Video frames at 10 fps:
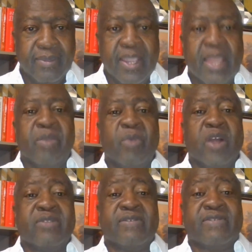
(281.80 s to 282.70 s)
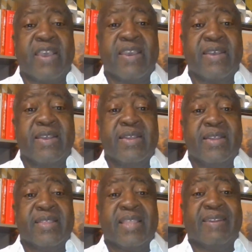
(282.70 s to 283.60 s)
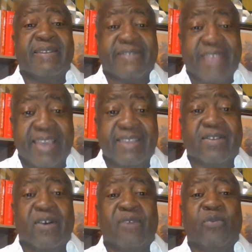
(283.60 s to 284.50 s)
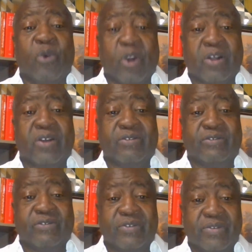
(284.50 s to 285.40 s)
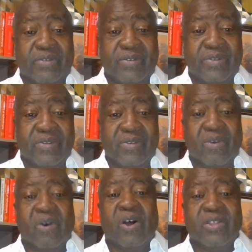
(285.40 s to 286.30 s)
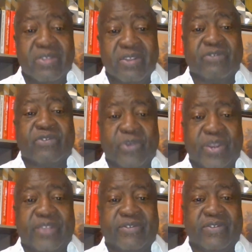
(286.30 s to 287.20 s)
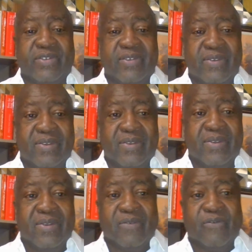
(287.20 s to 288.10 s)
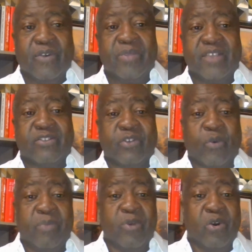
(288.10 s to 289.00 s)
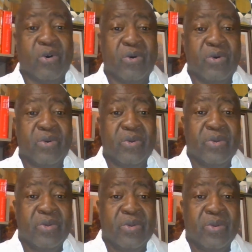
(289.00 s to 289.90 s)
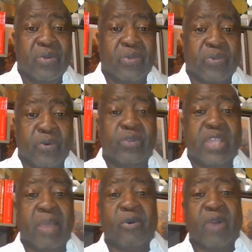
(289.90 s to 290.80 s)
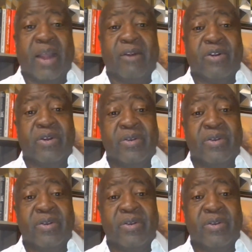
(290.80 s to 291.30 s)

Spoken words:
And we want to say that the sight of workers on the streets from the Essequibo through Demerara,